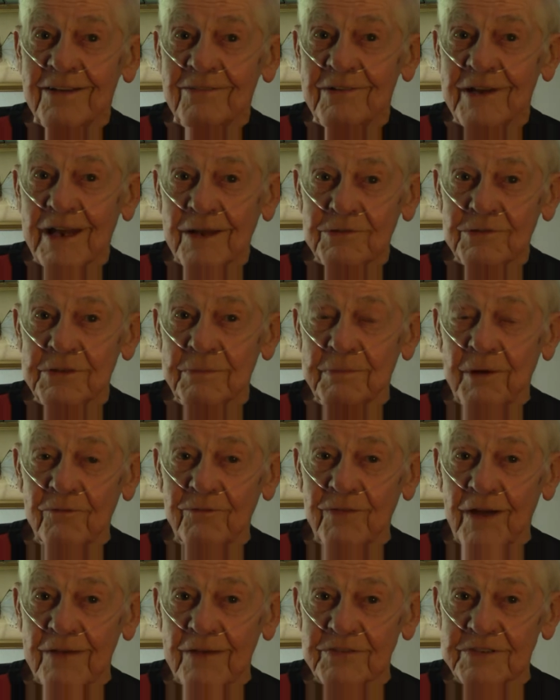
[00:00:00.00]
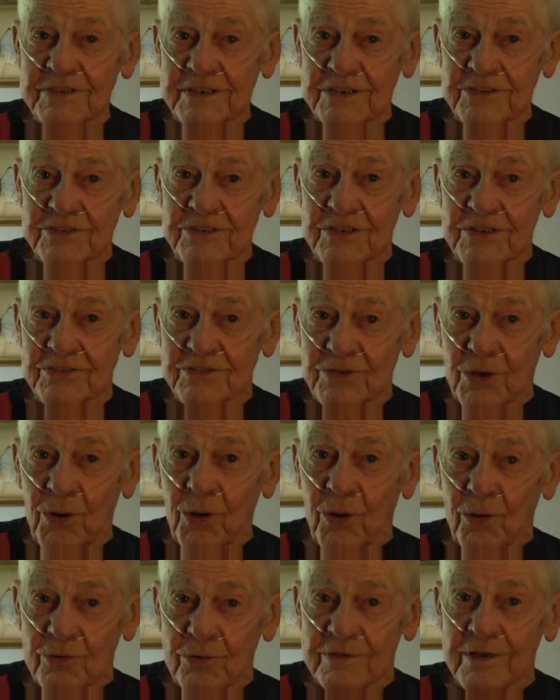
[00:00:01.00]
when I was about five or six years
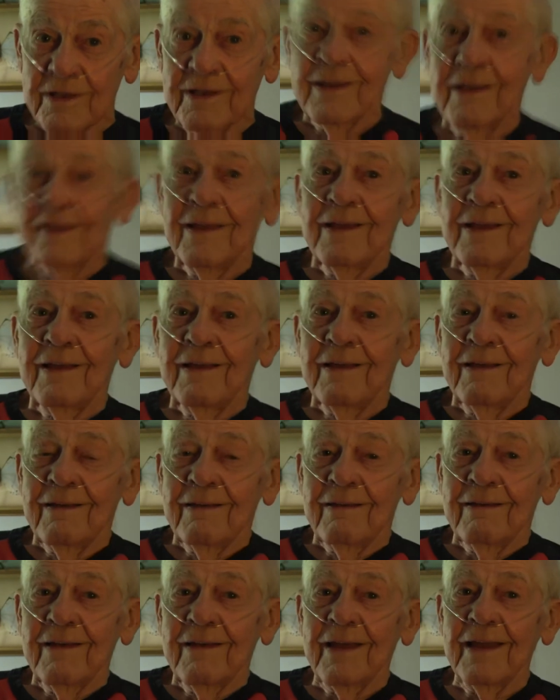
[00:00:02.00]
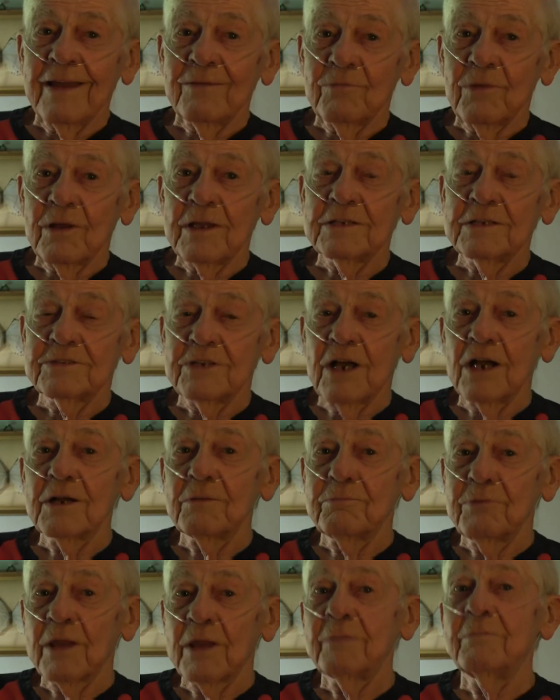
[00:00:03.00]
old, and his
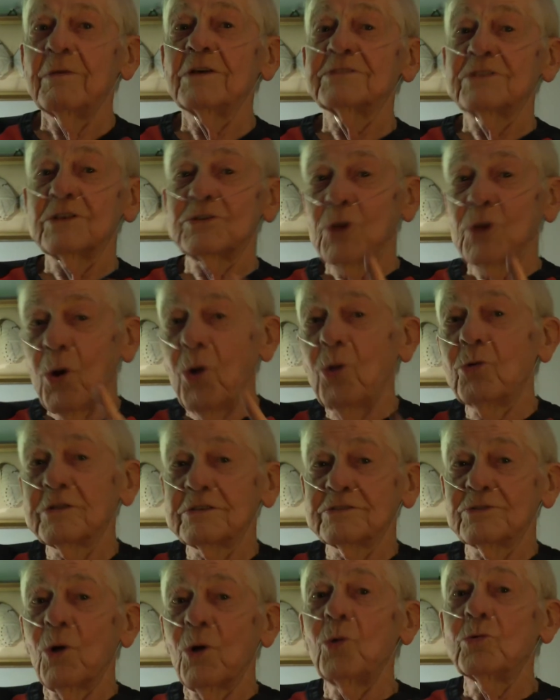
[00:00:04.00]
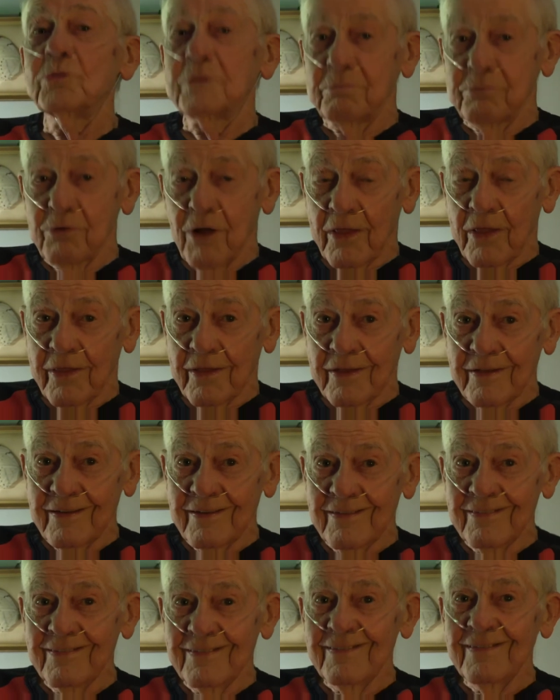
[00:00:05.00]
younger brother must have told his older brother,
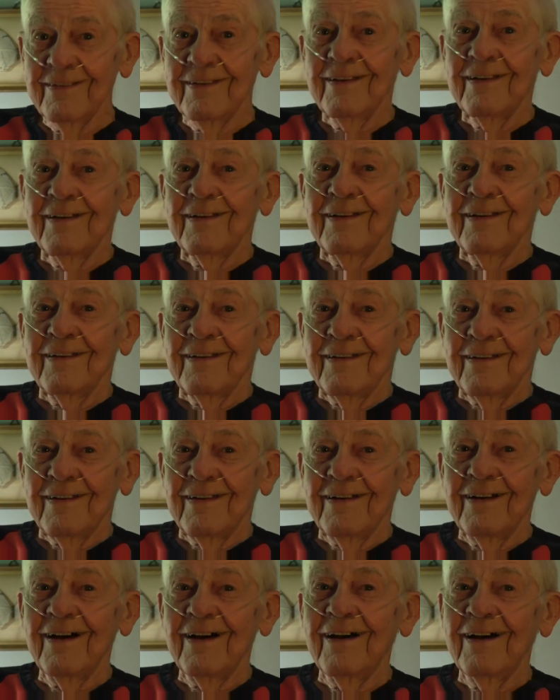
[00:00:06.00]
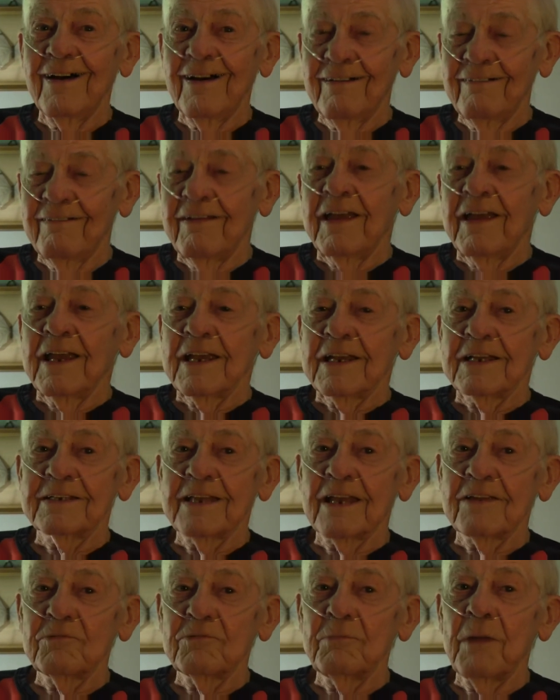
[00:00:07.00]
uh, because
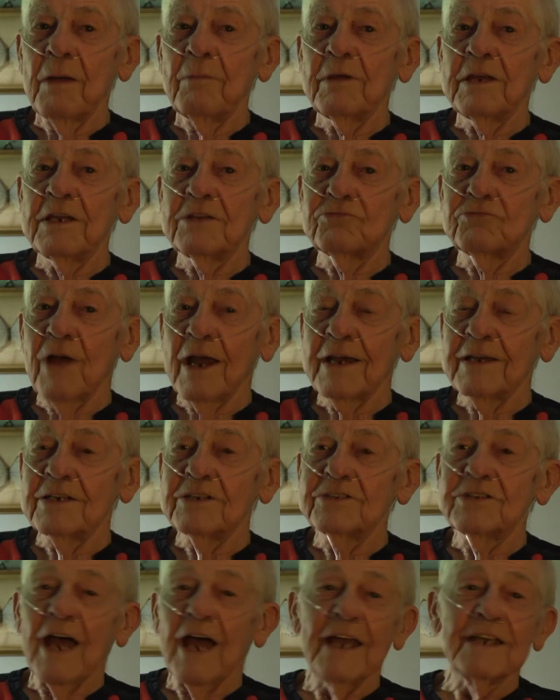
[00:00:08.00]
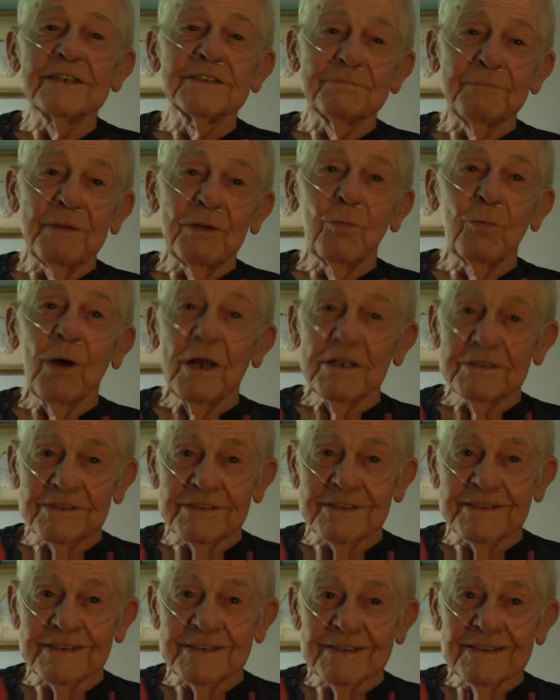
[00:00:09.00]
I remember he tried to entice me
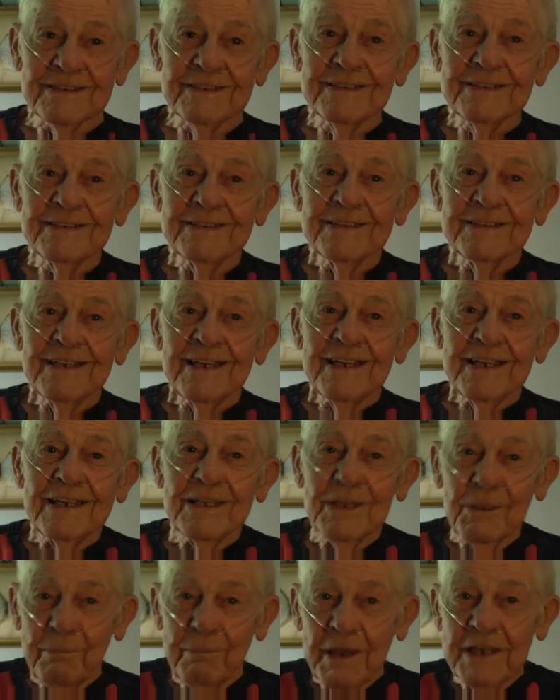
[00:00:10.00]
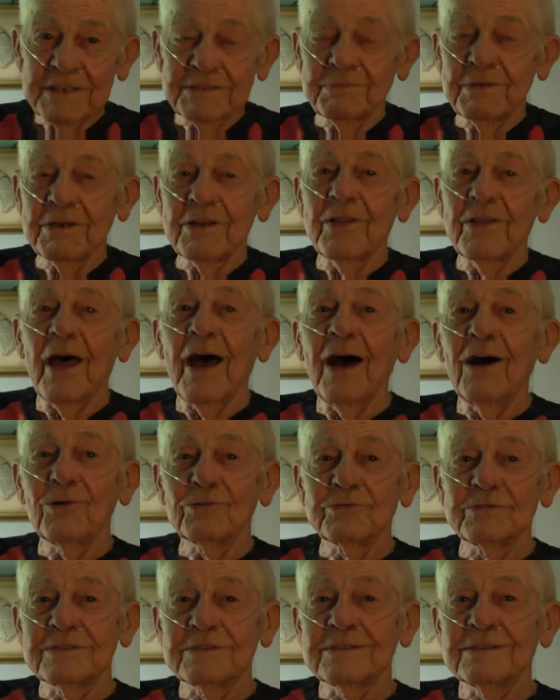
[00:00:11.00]
once in the basement of the
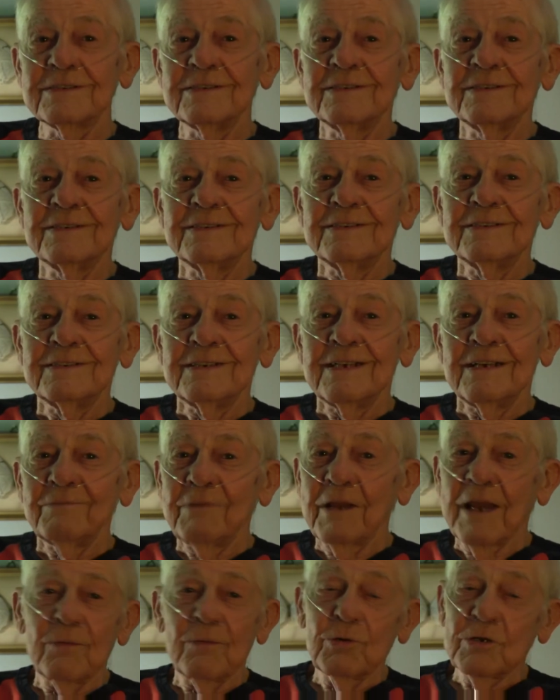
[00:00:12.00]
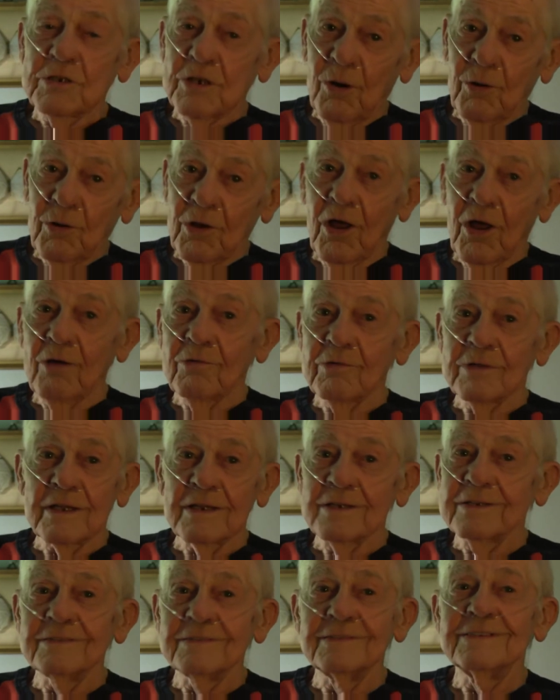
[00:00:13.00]
house, but I wouldn't go along with
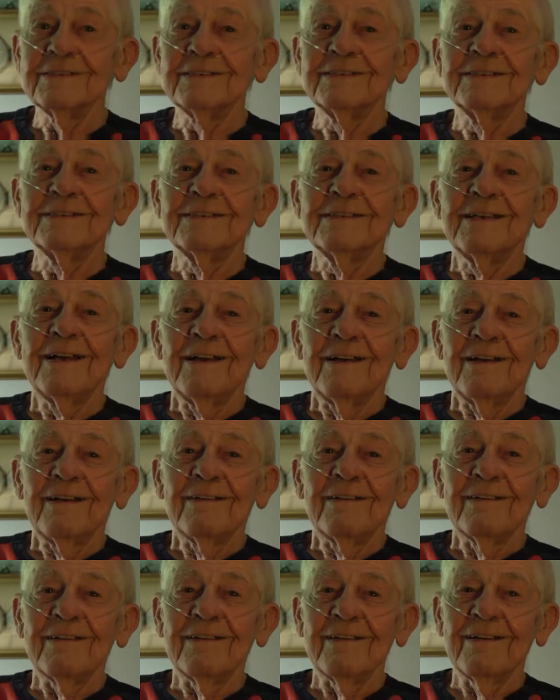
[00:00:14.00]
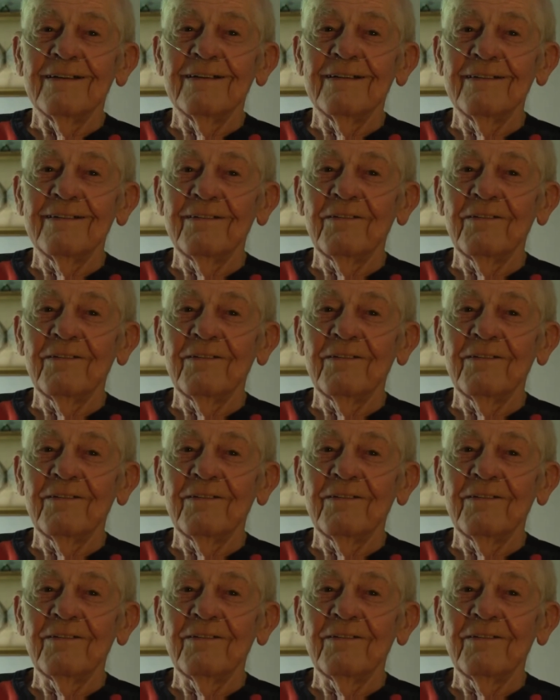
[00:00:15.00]
it. You know,